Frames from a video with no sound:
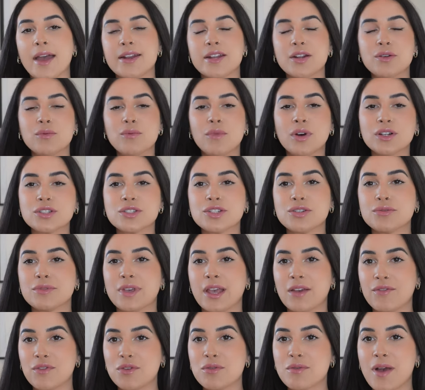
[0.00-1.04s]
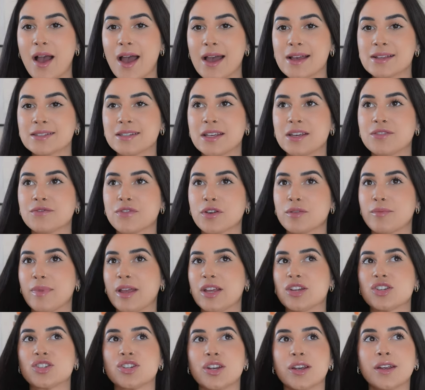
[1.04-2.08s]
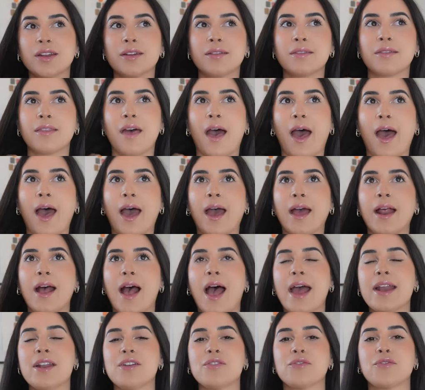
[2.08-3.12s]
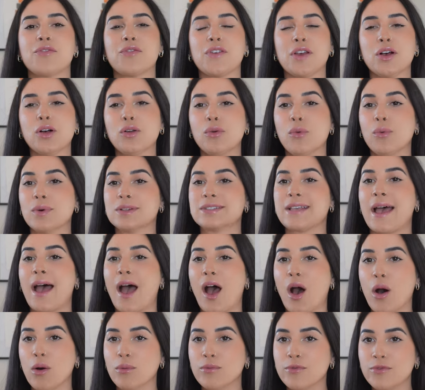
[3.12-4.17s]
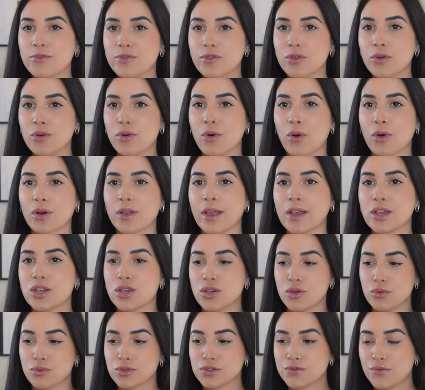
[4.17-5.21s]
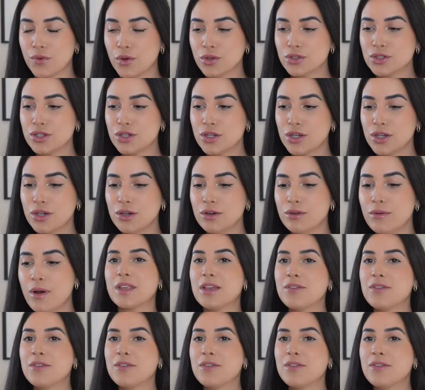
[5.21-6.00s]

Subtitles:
I didn't want to give you guys information that I didn't feel was helpful or like useful to you.